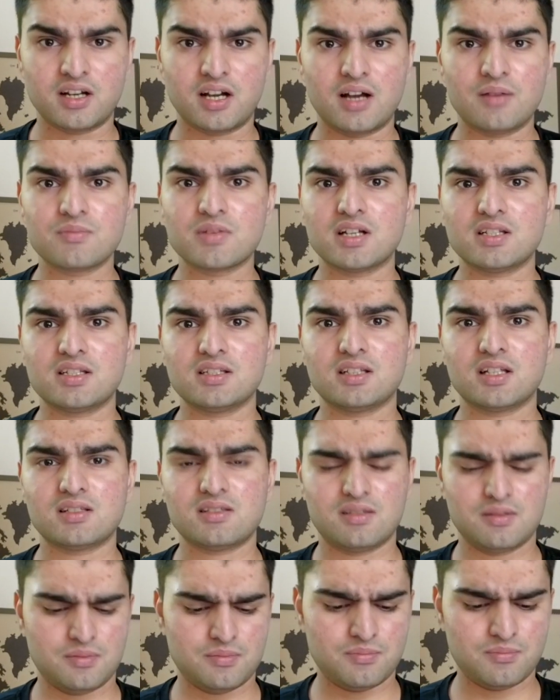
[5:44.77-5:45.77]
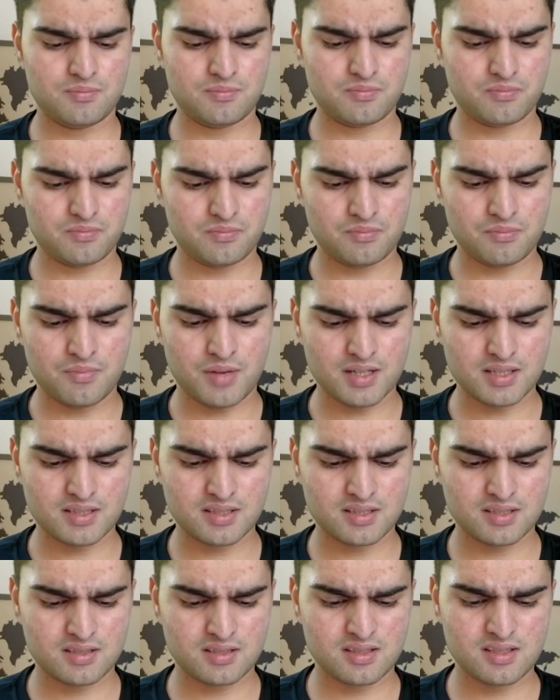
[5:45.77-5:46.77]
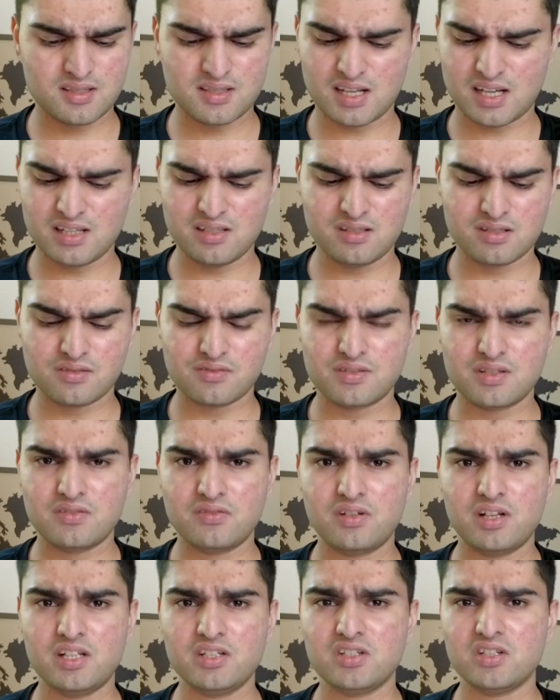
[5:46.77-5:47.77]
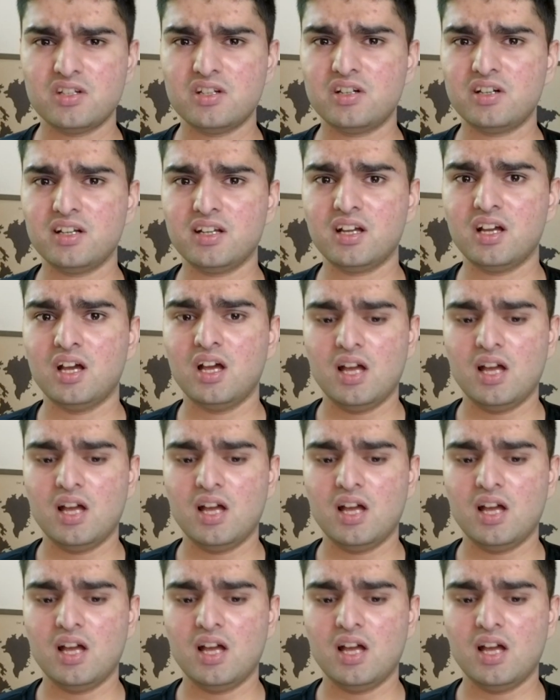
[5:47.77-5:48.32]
I'm guessing that's the Masters in Science of Civil Engineering.